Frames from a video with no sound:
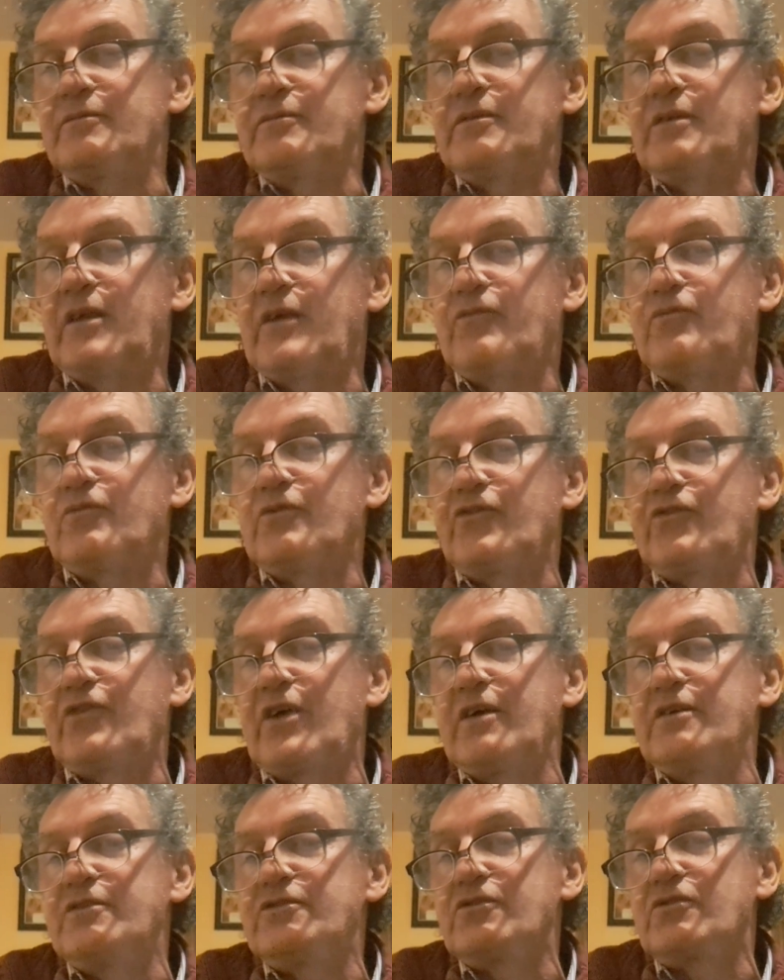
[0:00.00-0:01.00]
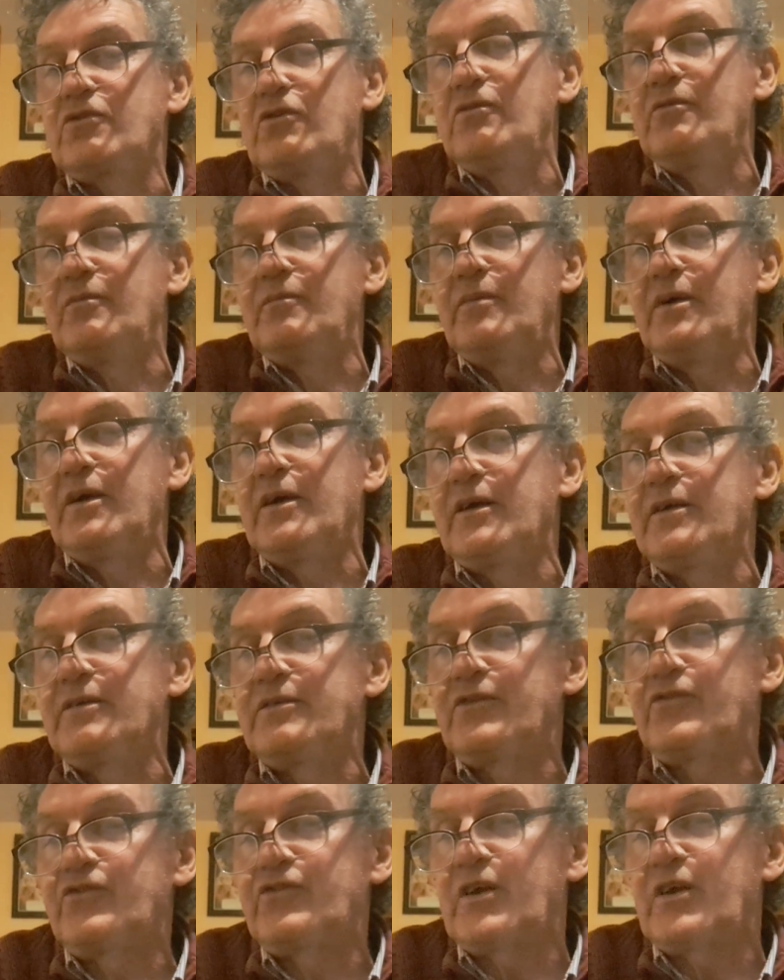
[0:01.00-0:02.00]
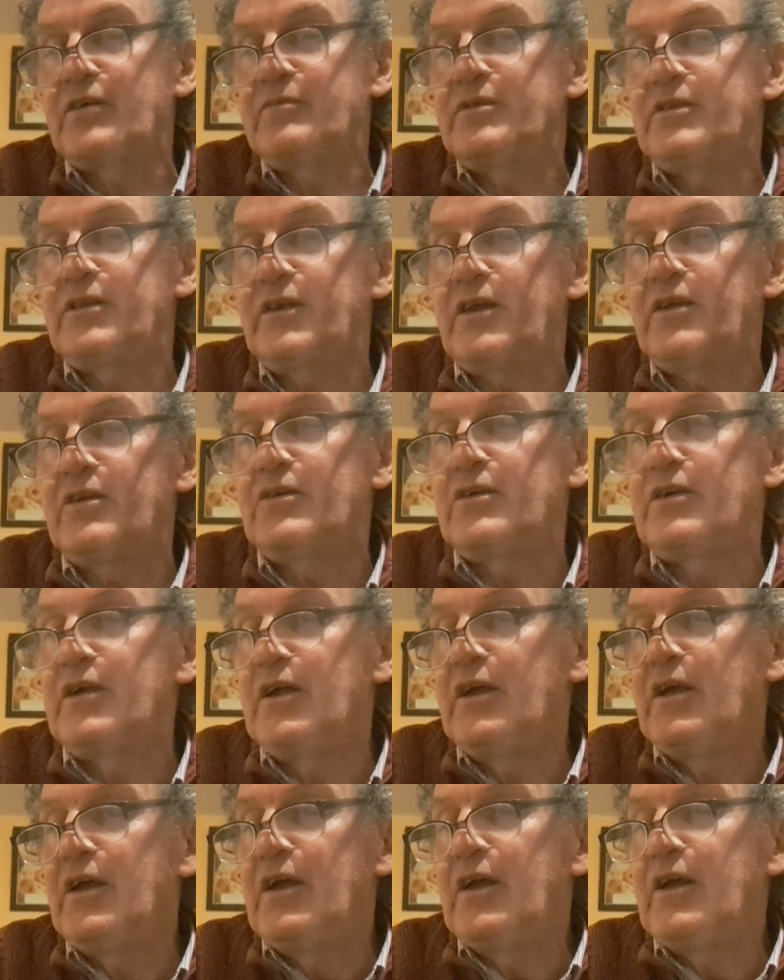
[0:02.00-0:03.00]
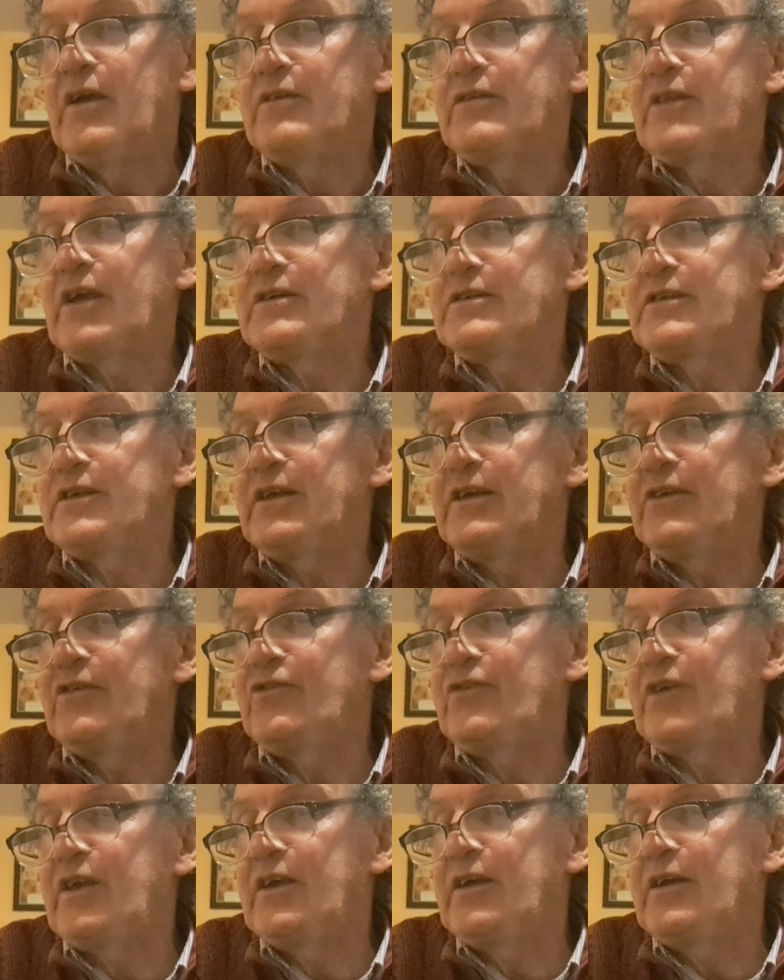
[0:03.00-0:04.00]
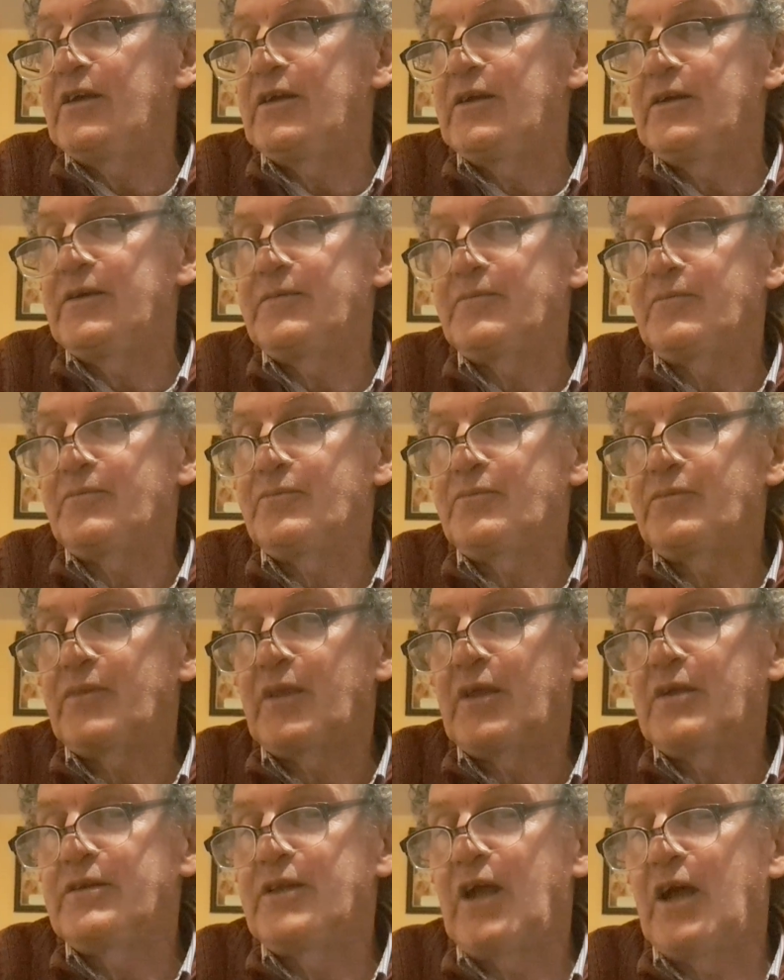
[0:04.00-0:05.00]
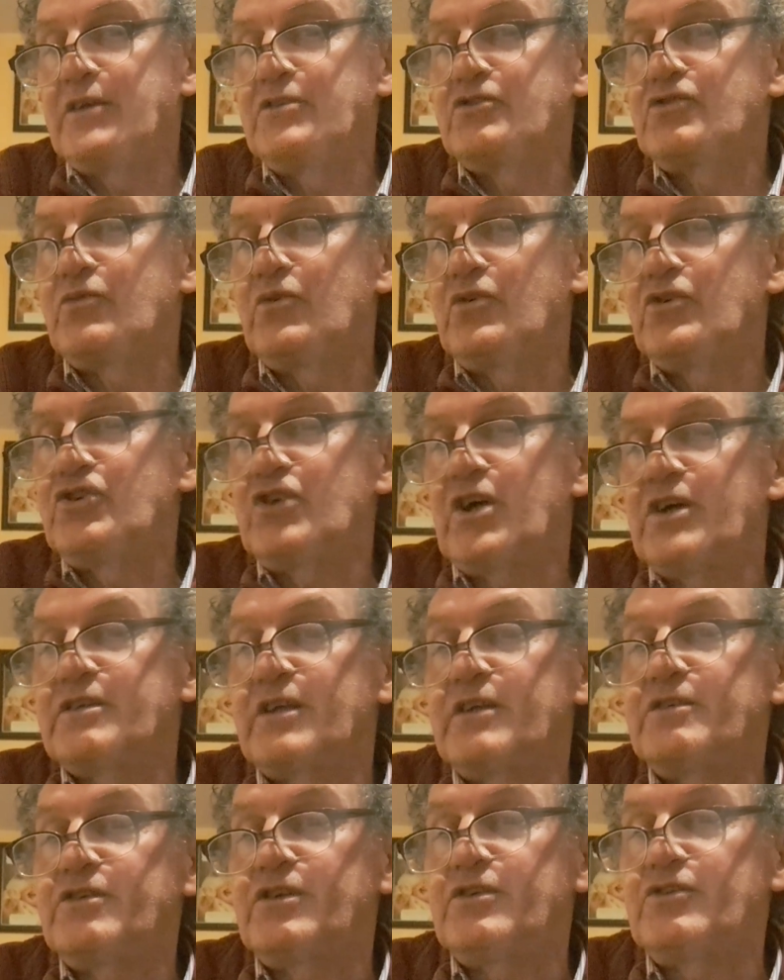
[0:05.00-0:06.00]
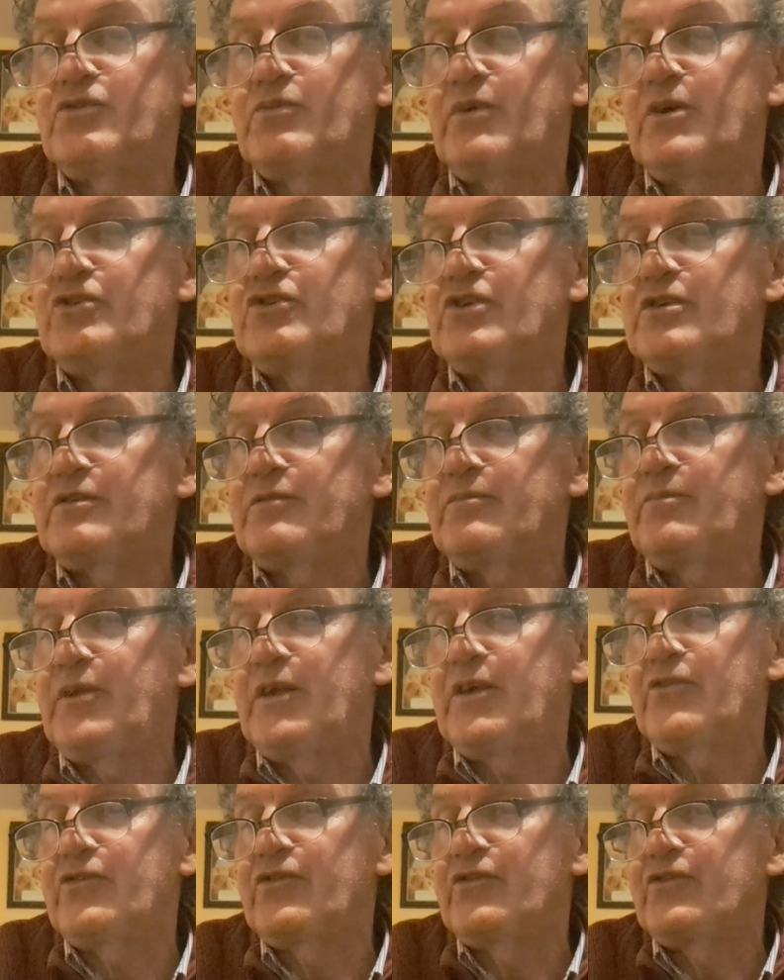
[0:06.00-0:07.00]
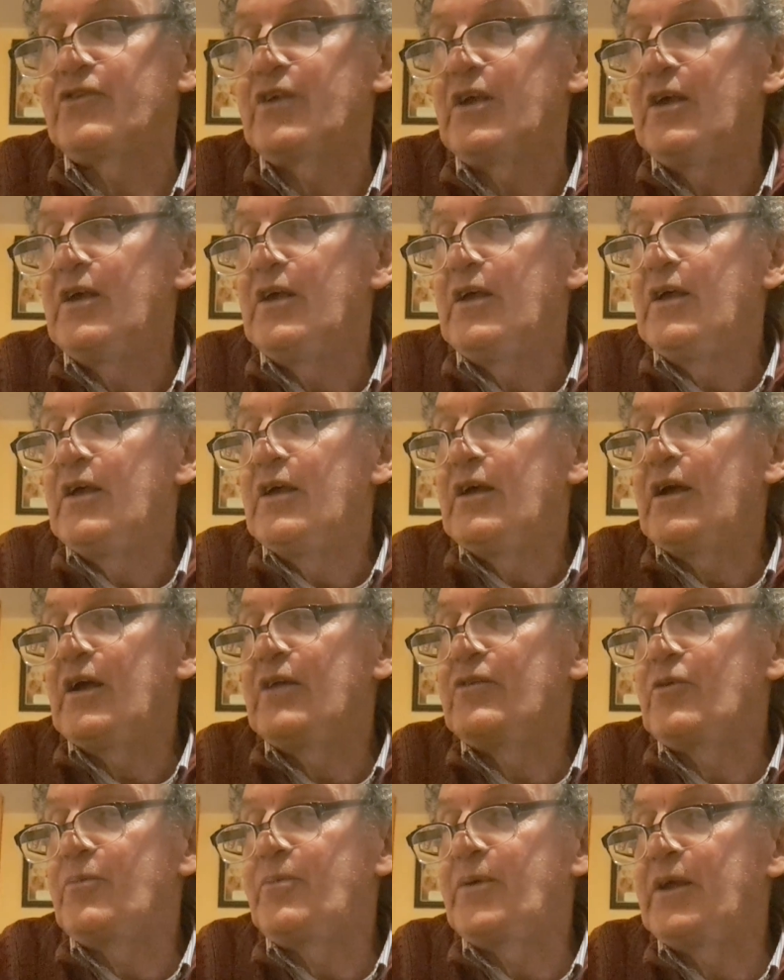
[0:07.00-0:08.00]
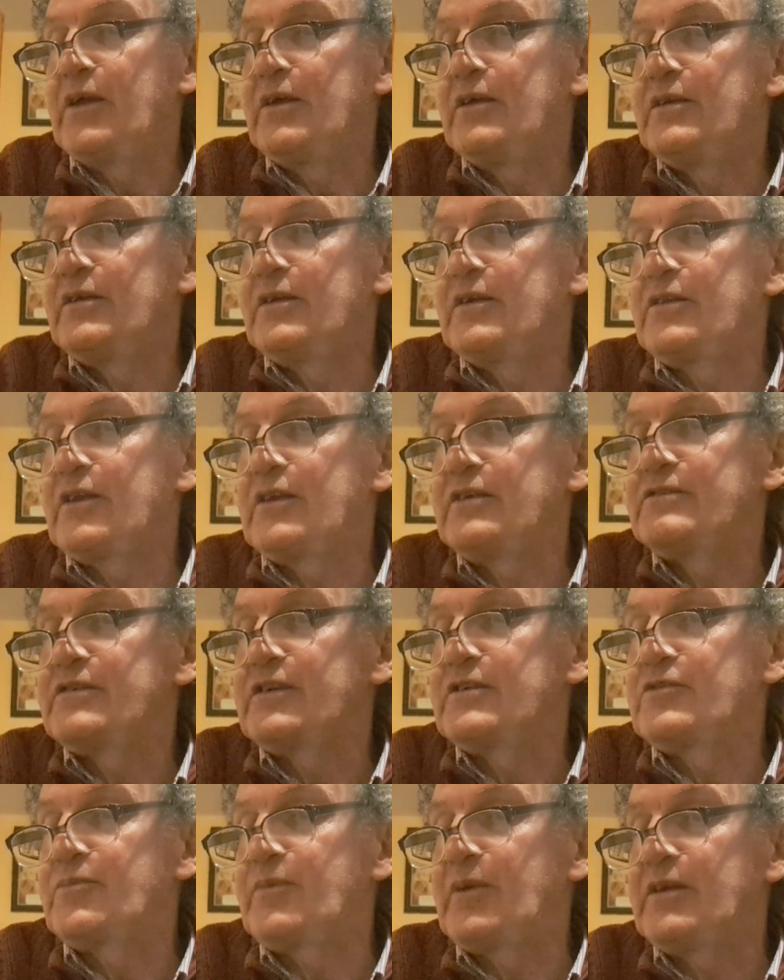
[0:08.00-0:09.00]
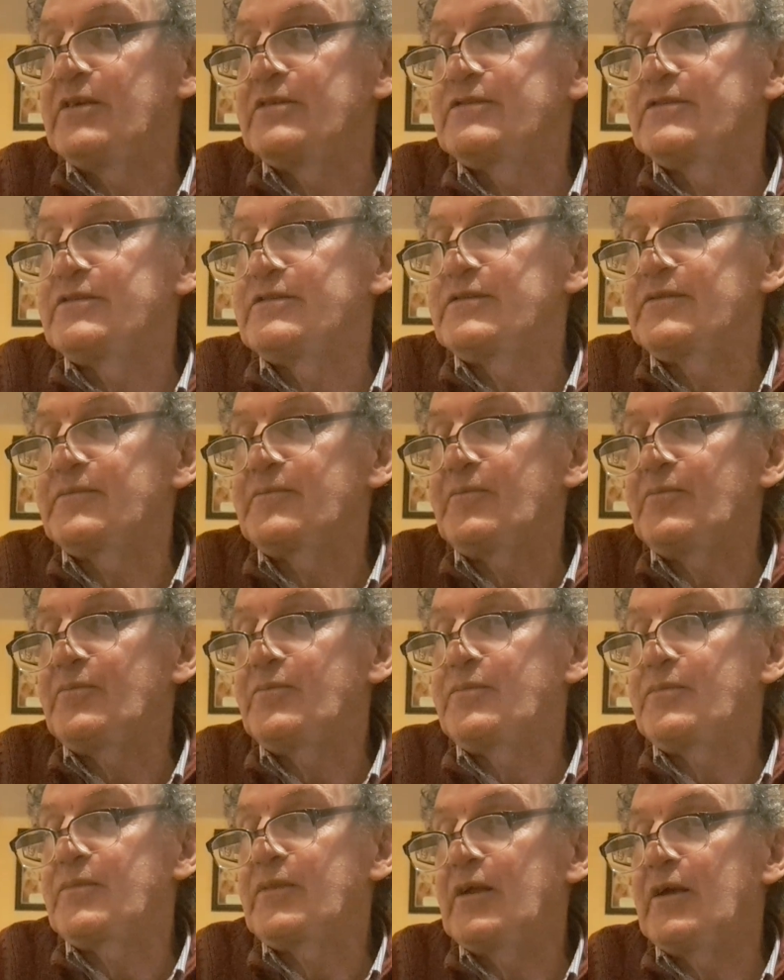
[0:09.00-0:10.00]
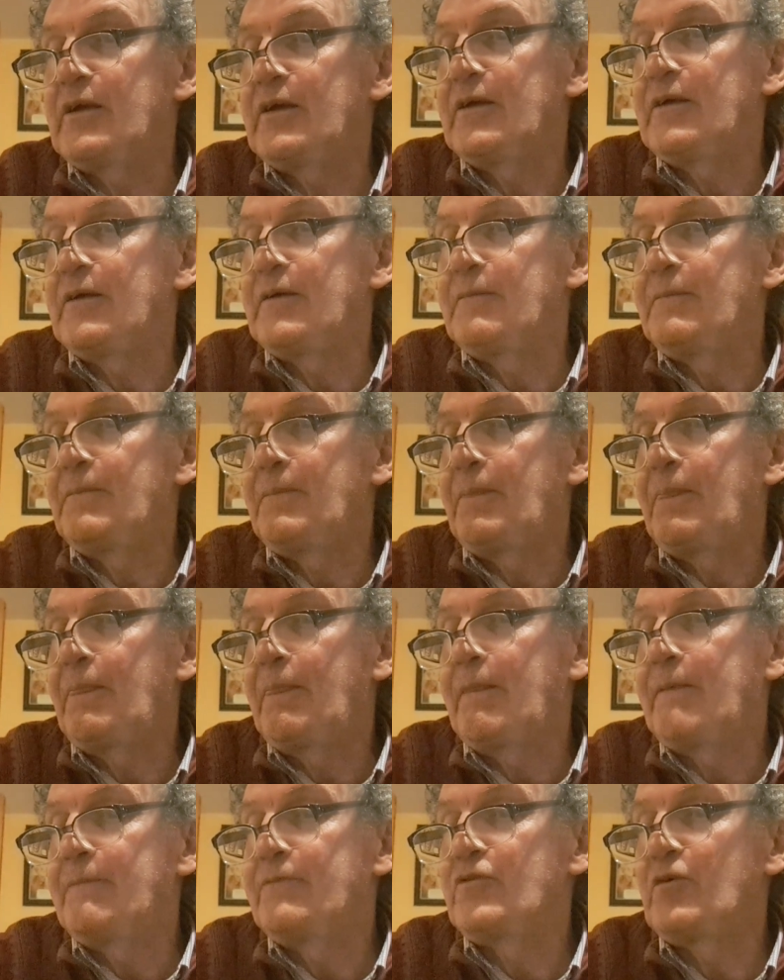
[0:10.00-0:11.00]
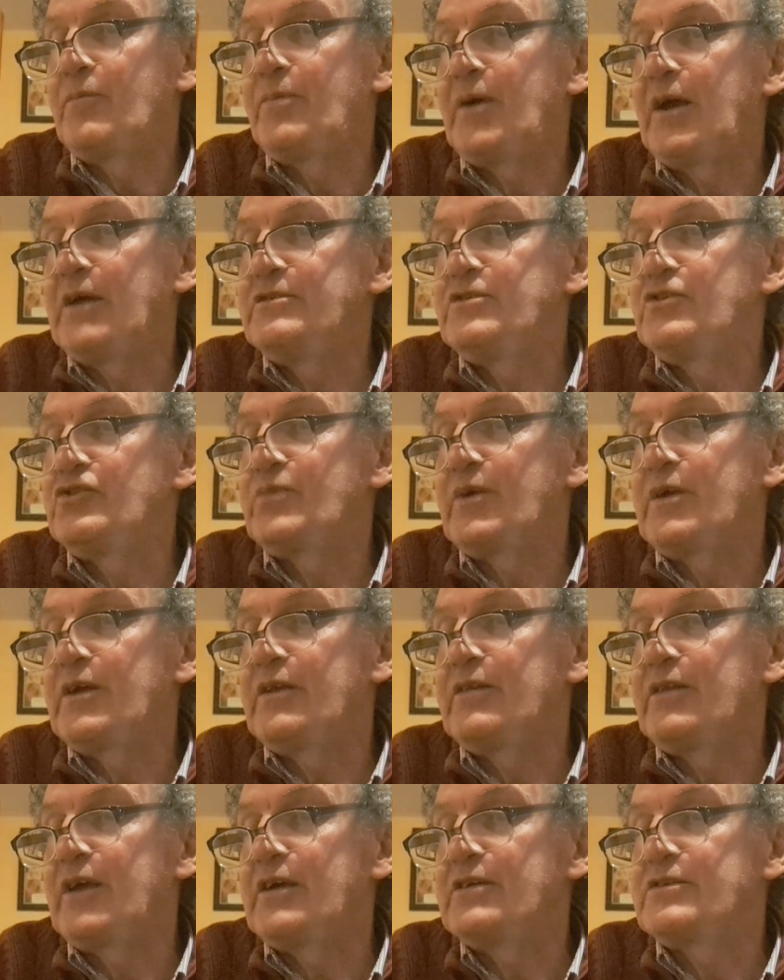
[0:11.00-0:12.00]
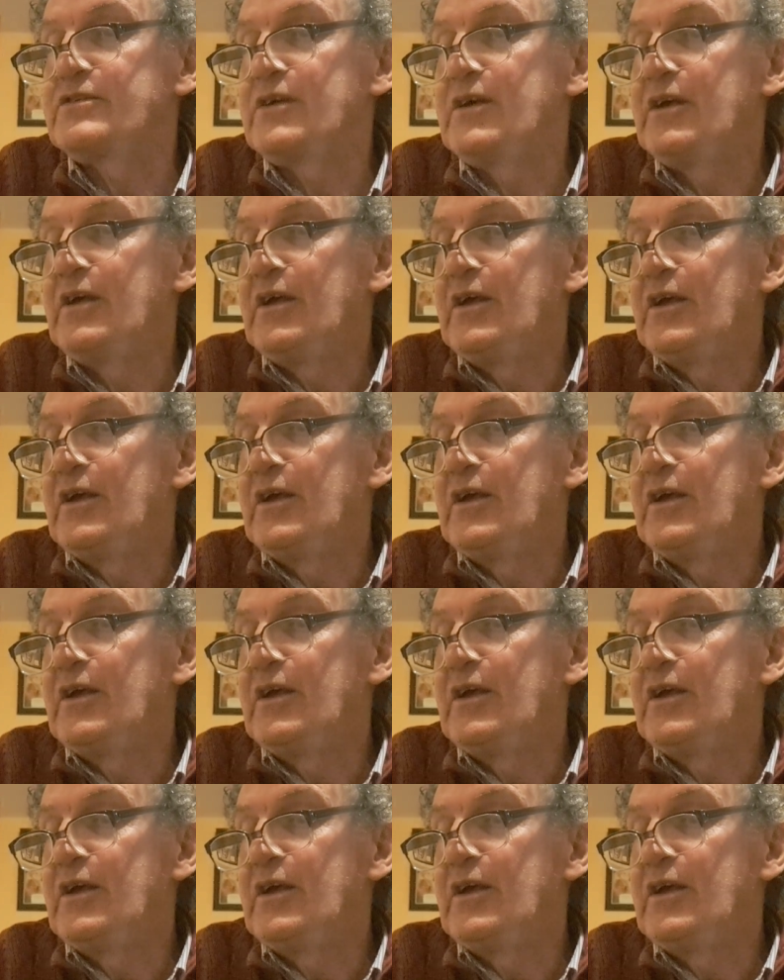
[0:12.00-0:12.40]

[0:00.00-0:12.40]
left one side to come this time of the year. That is a 9 to 1 shot and 10 to 1 shot in places, and they're paying, I think, 6 places. So pint each way on that.